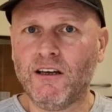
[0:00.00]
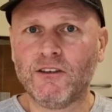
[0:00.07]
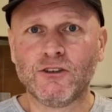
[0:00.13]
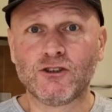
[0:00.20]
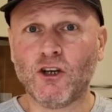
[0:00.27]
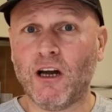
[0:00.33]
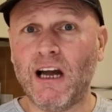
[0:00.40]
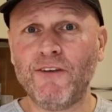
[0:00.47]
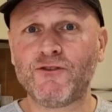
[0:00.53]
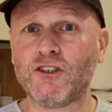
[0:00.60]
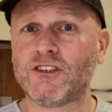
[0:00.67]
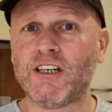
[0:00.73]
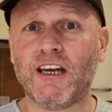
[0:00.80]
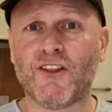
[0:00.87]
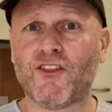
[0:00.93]
So I have to
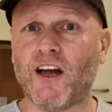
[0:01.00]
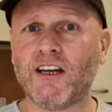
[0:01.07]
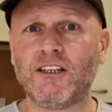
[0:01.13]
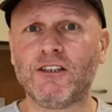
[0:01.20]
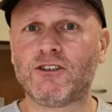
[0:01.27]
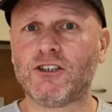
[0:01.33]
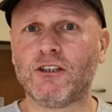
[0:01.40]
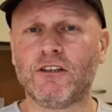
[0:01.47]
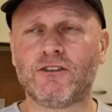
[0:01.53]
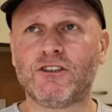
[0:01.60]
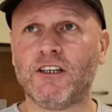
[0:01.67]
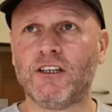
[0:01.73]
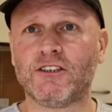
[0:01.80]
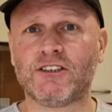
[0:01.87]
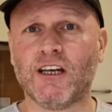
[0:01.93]
say thank you
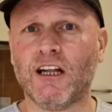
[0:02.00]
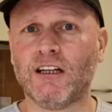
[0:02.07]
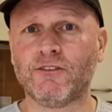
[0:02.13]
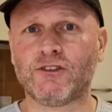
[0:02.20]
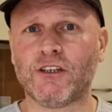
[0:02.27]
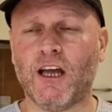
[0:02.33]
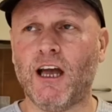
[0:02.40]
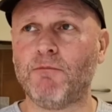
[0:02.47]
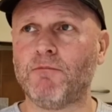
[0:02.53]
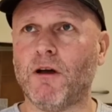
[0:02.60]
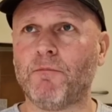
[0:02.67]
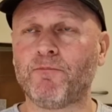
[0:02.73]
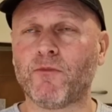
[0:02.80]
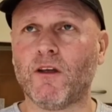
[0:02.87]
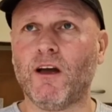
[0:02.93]
to yourselves. I'm
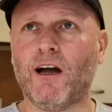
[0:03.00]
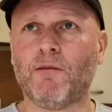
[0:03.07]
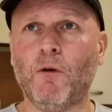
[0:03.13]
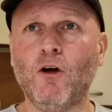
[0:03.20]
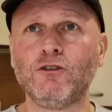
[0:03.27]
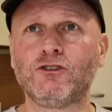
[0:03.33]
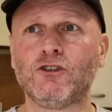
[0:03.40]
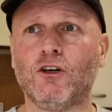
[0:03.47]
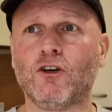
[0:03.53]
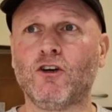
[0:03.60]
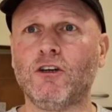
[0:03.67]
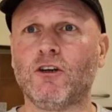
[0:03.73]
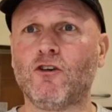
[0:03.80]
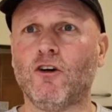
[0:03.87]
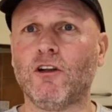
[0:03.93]
also
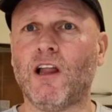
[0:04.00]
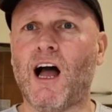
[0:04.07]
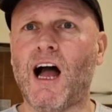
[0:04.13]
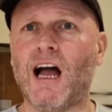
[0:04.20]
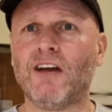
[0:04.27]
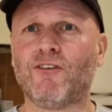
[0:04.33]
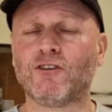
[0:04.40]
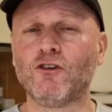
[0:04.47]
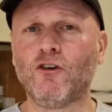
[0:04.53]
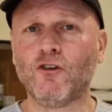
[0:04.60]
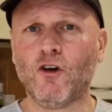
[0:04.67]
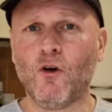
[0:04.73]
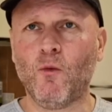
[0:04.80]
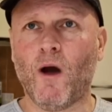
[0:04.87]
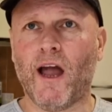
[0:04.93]
going to go live. I don't
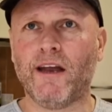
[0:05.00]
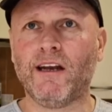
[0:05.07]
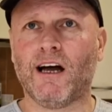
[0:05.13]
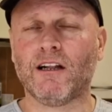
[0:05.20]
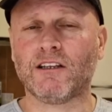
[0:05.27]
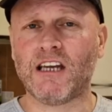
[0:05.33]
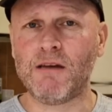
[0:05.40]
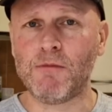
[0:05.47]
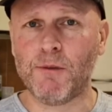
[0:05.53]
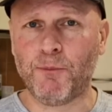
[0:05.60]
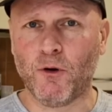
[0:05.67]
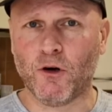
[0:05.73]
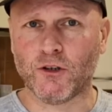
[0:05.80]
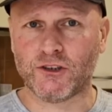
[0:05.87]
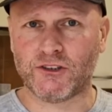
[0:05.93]
know when. I'll keep you
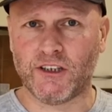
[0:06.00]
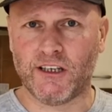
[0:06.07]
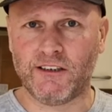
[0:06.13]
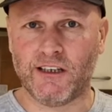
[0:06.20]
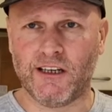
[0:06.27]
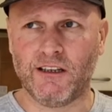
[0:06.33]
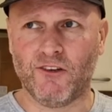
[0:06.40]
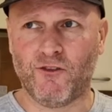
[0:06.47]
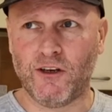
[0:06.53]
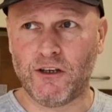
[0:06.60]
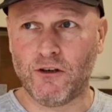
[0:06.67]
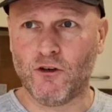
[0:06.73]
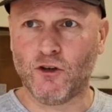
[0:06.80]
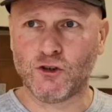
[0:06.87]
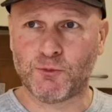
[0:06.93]
posted in the
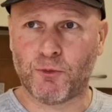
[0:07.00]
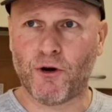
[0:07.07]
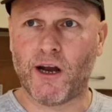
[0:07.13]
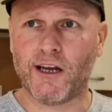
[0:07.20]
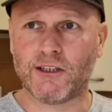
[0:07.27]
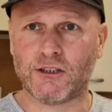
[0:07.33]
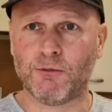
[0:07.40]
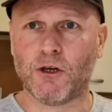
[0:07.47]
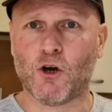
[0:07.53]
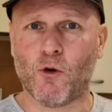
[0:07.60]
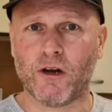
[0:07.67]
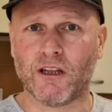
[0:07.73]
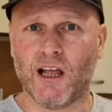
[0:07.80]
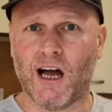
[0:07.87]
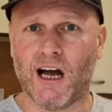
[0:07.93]
videos prior to me
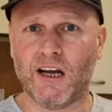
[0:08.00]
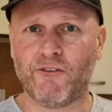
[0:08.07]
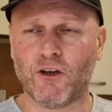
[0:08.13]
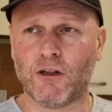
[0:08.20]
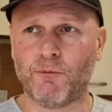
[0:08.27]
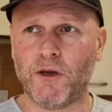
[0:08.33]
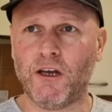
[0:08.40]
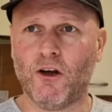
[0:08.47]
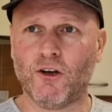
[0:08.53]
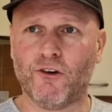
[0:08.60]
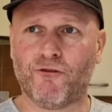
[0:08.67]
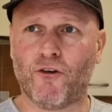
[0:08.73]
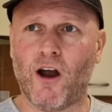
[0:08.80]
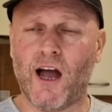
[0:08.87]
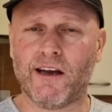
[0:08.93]
going live. It'll be on a
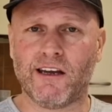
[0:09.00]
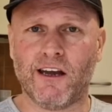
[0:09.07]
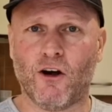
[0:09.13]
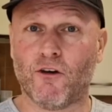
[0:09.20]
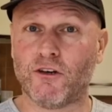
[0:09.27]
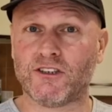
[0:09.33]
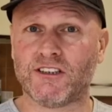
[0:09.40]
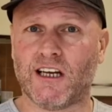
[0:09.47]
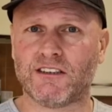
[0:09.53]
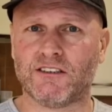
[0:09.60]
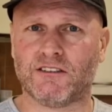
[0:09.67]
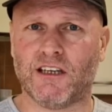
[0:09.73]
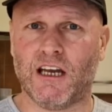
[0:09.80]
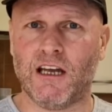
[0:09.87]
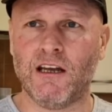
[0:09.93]
Friday or a
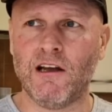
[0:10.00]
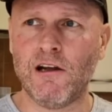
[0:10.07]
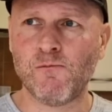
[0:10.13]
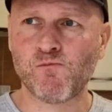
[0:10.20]
Saturday.